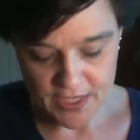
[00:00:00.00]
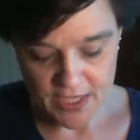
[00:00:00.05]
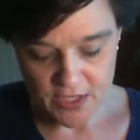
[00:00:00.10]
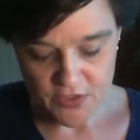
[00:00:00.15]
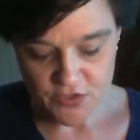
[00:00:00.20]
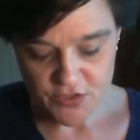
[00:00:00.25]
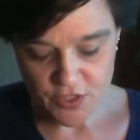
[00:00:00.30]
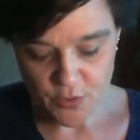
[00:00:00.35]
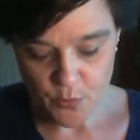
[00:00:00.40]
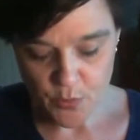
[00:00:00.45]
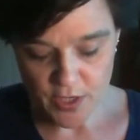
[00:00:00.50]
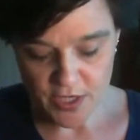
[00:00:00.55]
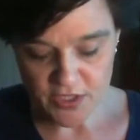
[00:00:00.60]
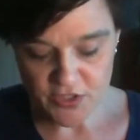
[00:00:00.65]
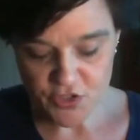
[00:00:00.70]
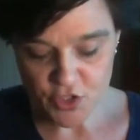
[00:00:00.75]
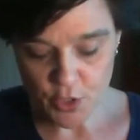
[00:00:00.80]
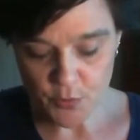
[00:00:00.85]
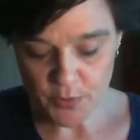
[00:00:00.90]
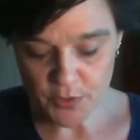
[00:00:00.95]
So we're going to
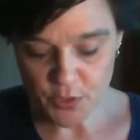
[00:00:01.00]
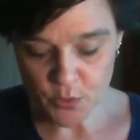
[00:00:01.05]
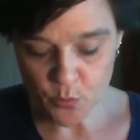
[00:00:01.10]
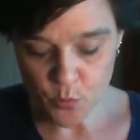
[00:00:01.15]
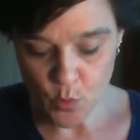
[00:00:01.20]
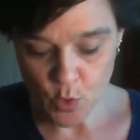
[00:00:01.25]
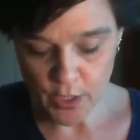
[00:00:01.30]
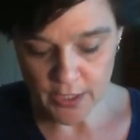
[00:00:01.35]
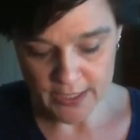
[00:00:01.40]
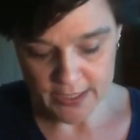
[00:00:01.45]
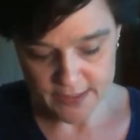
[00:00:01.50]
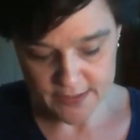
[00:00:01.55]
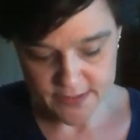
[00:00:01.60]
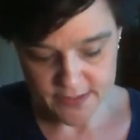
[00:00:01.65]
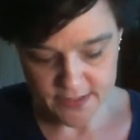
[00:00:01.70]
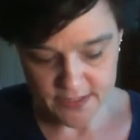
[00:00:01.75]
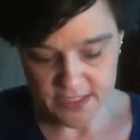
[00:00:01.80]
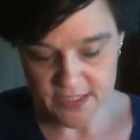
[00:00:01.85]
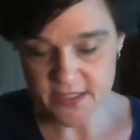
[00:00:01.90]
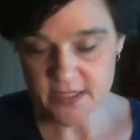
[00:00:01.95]
start with the ones.
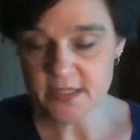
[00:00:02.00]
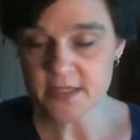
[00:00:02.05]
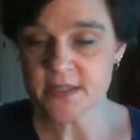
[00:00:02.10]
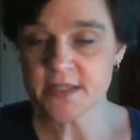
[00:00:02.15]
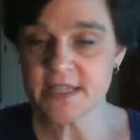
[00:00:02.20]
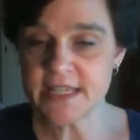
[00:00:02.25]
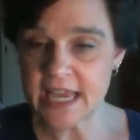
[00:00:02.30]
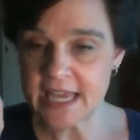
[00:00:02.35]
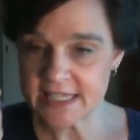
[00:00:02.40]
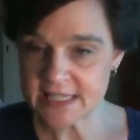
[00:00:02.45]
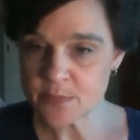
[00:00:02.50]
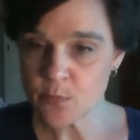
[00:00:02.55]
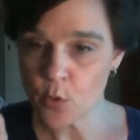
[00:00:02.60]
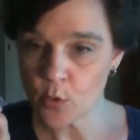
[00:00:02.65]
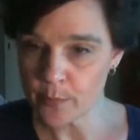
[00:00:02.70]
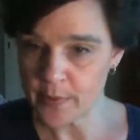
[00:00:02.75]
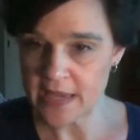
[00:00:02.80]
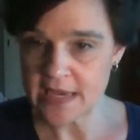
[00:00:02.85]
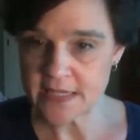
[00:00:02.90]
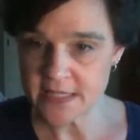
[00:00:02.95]
This is decimal
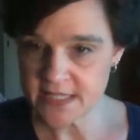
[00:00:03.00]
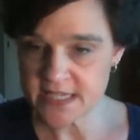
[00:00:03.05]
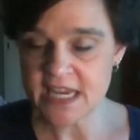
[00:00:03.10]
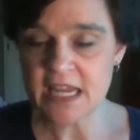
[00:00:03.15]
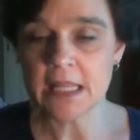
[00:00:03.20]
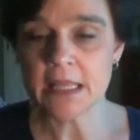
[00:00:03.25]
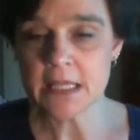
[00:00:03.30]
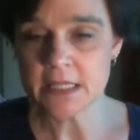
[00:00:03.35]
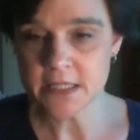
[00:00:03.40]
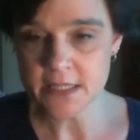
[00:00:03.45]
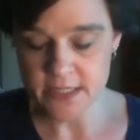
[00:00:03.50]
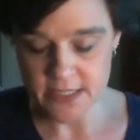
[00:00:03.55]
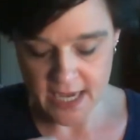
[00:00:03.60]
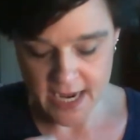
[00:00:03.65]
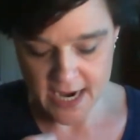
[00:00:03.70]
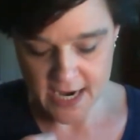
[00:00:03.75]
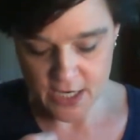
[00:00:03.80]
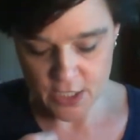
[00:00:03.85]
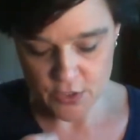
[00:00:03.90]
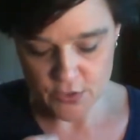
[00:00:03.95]
base 10. This is
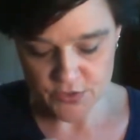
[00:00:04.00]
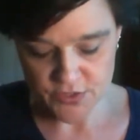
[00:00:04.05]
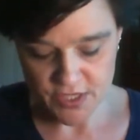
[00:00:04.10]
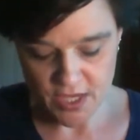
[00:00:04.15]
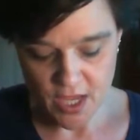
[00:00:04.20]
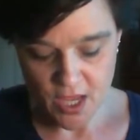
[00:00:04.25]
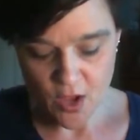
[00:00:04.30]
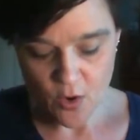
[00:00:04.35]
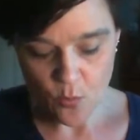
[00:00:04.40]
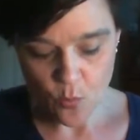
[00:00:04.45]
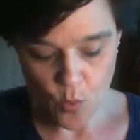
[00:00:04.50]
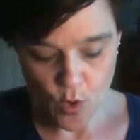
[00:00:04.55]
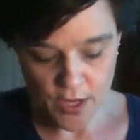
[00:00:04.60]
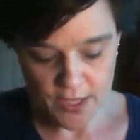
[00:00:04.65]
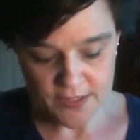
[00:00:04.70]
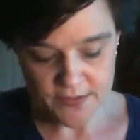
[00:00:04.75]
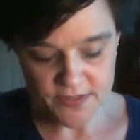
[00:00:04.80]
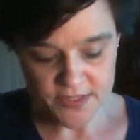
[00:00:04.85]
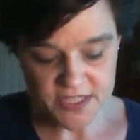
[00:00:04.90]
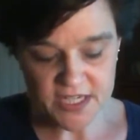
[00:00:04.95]
ours.
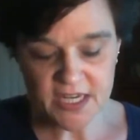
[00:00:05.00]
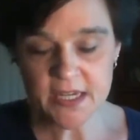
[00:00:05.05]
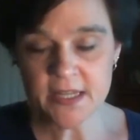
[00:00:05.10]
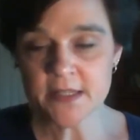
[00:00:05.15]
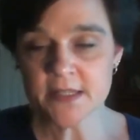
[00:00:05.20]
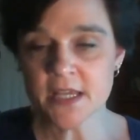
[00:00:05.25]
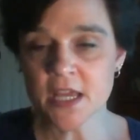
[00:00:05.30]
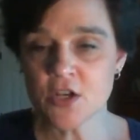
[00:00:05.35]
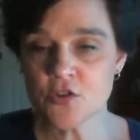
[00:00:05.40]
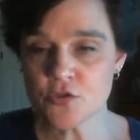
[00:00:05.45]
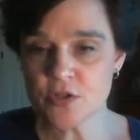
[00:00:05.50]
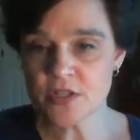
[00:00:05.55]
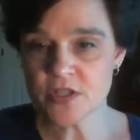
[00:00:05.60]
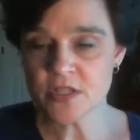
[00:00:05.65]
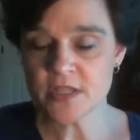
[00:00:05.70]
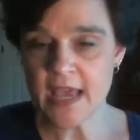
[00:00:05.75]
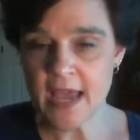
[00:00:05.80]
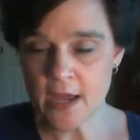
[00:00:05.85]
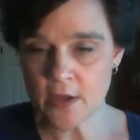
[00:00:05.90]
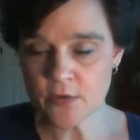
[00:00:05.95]
Ones, tens, hundreds,
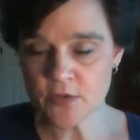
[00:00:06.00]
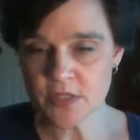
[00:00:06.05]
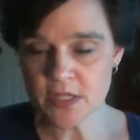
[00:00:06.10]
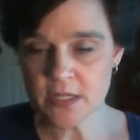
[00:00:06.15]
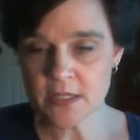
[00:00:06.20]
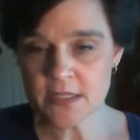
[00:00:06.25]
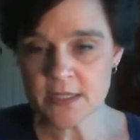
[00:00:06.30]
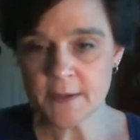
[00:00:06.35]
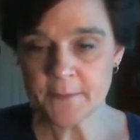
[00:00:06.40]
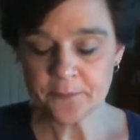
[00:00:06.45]
thousands.